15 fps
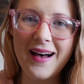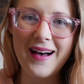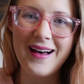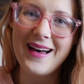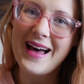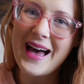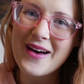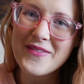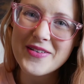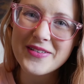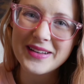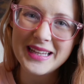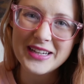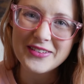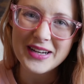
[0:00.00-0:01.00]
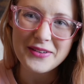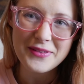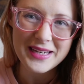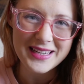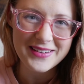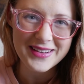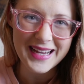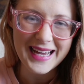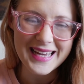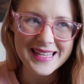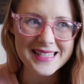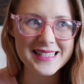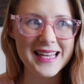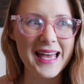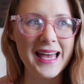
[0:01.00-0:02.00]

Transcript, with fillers: uh, have a really great week, you guys,